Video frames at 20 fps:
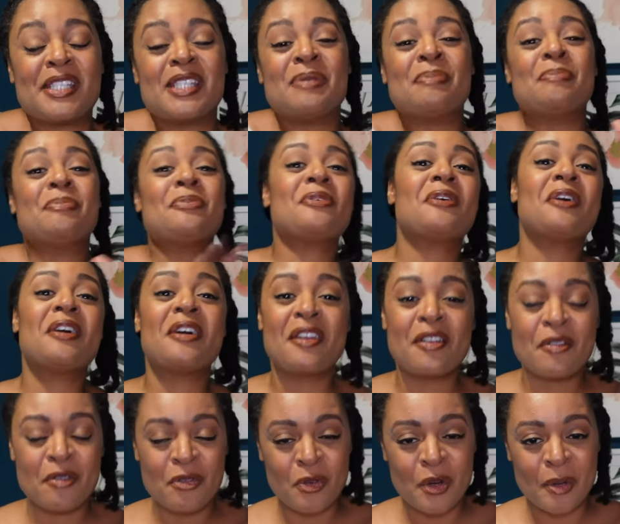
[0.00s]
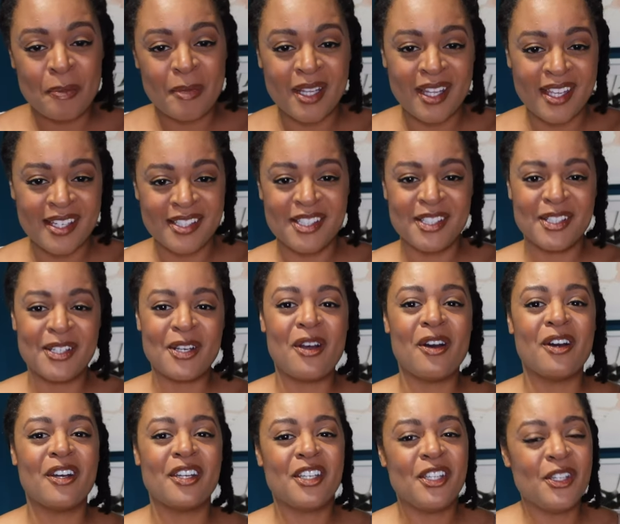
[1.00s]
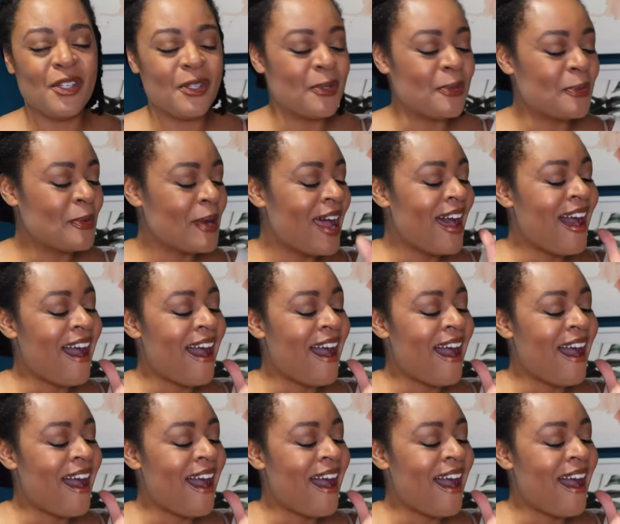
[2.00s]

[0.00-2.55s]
sprung formulation on you.